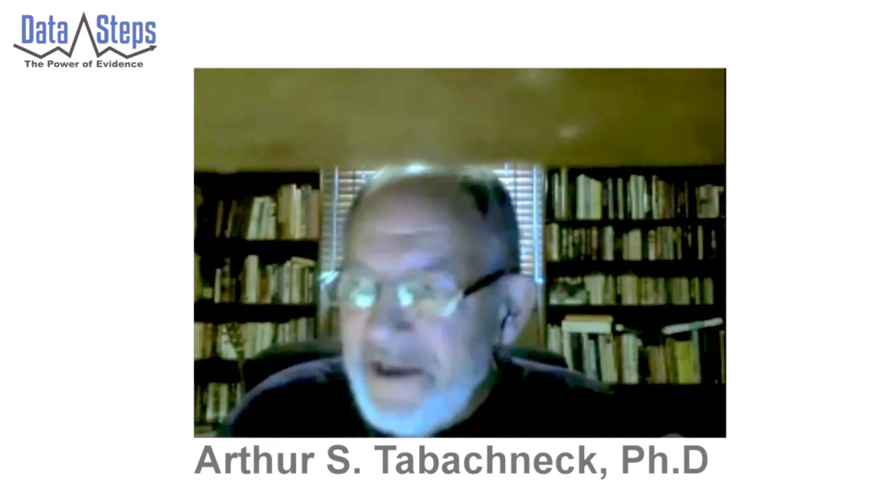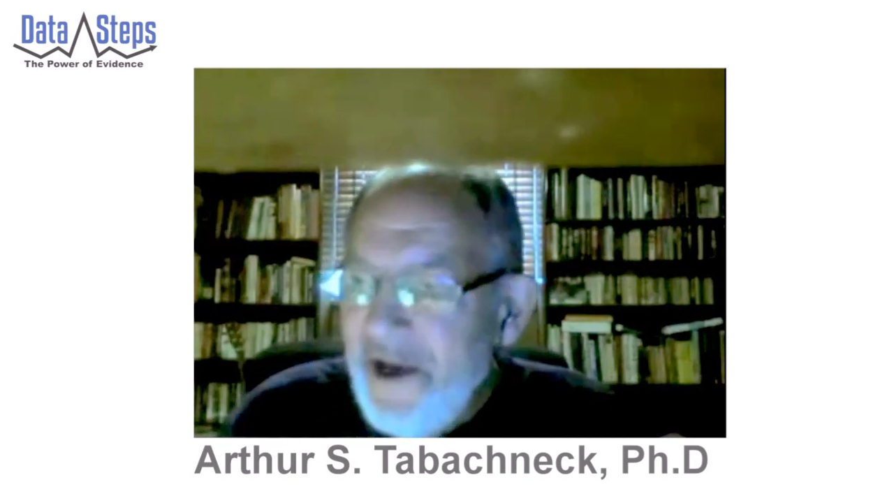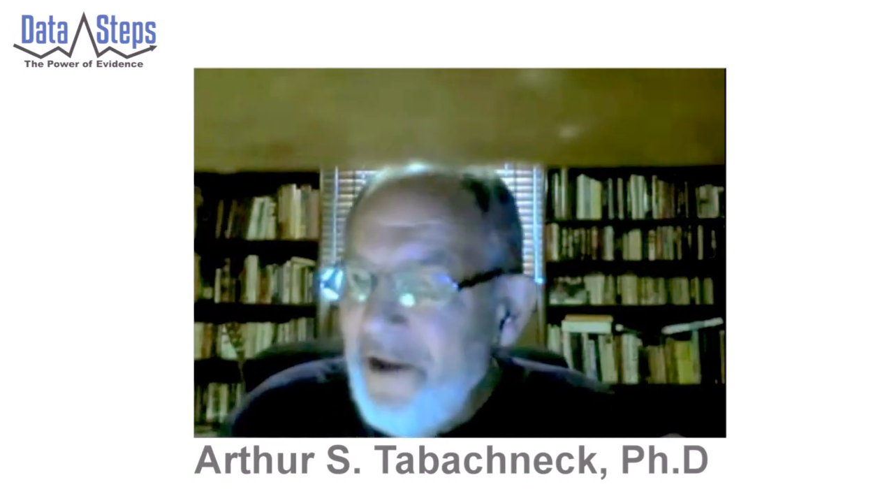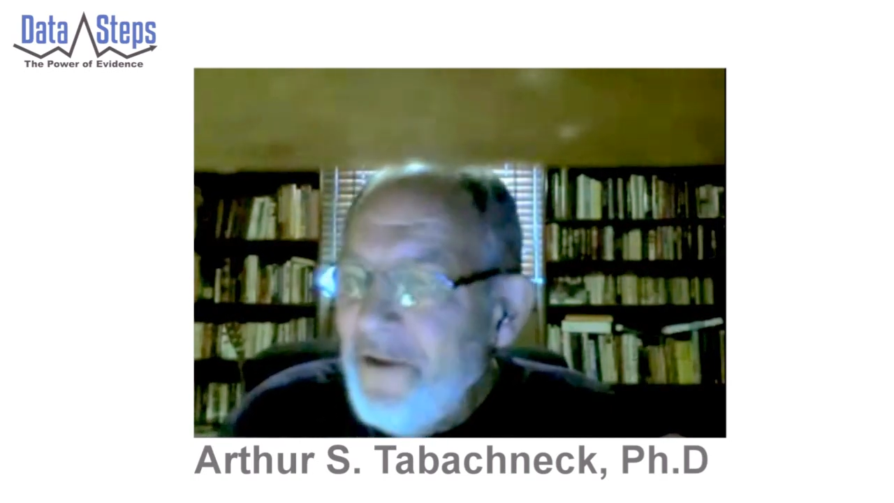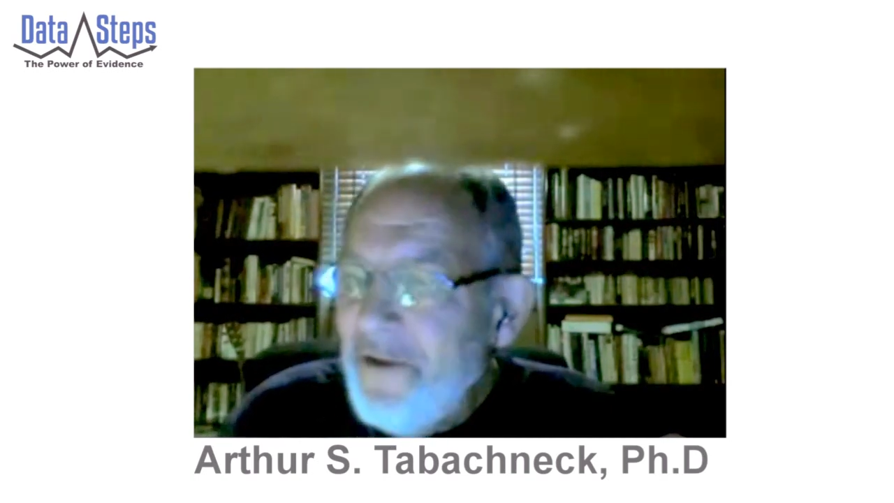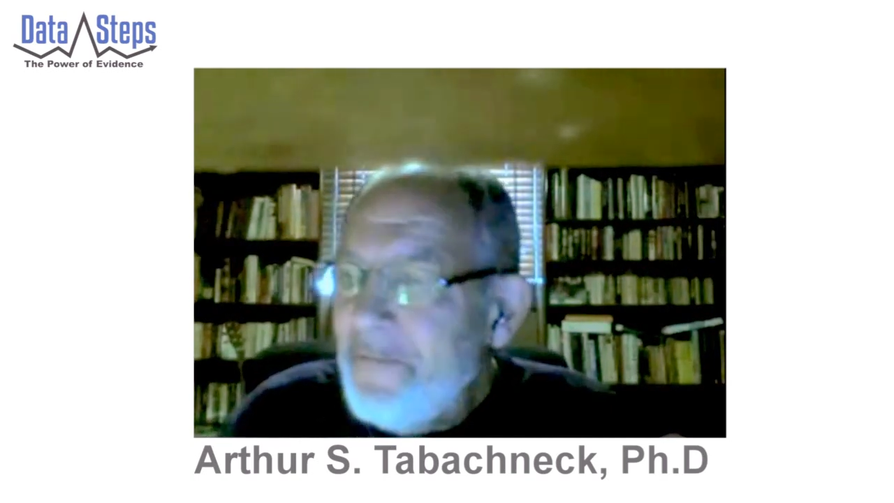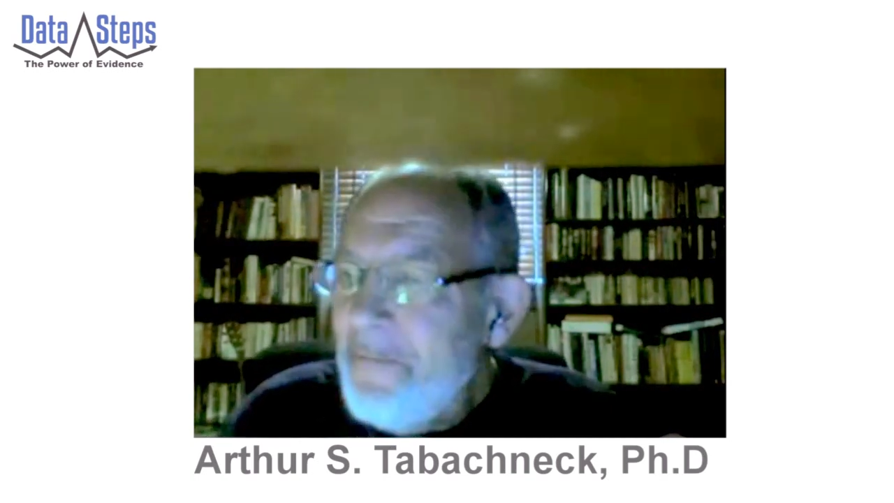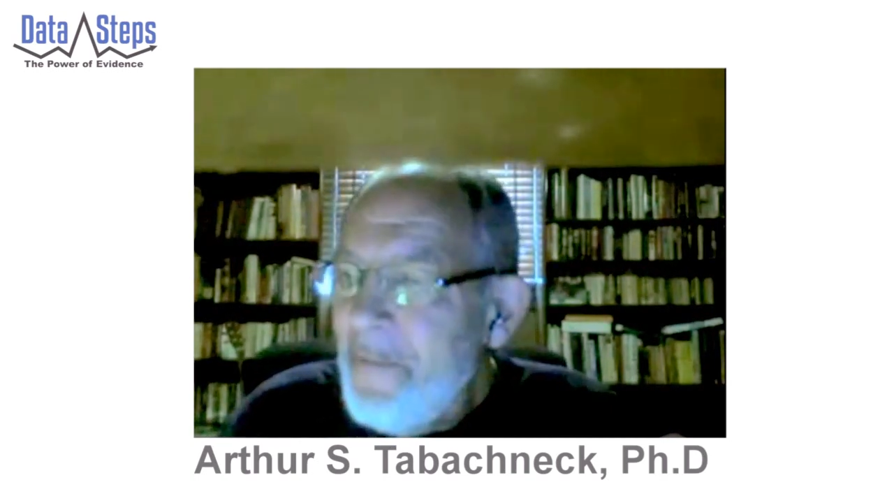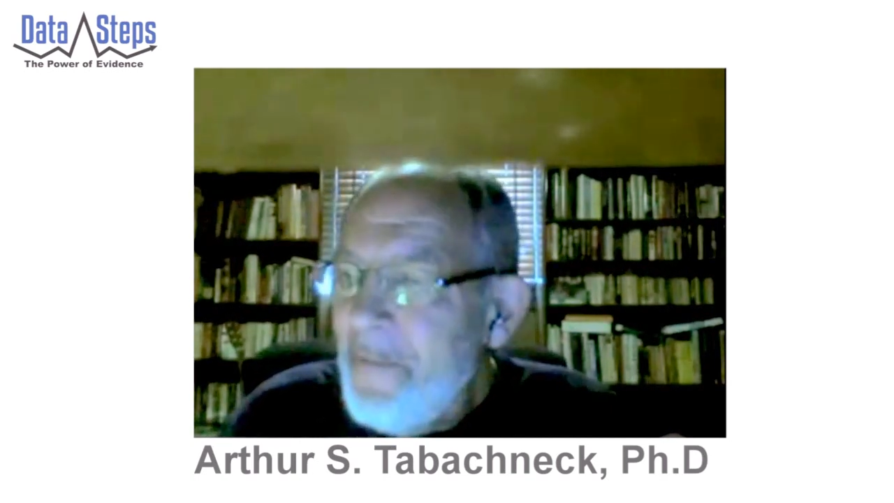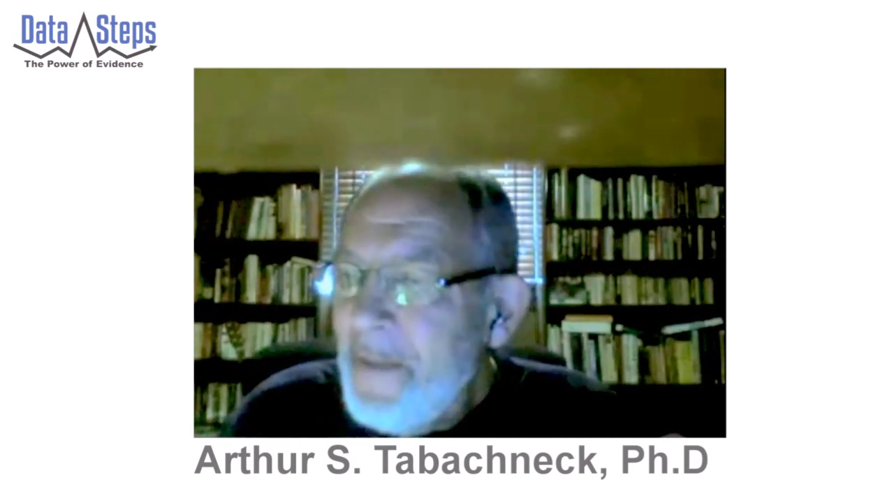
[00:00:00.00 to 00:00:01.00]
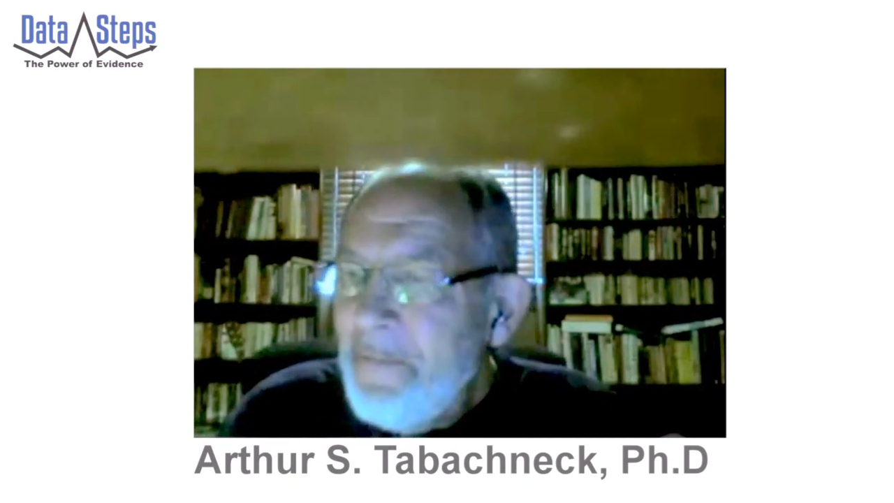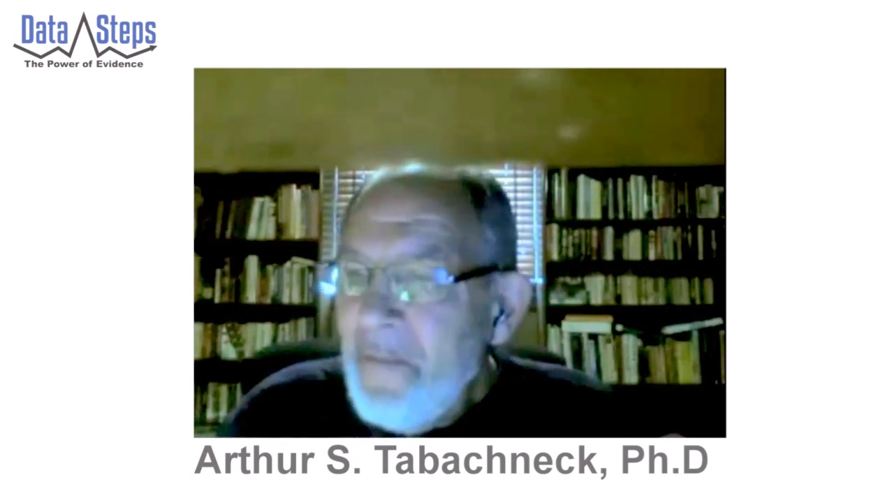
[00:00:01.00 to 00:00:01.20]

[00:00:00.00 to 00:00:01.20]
Pascal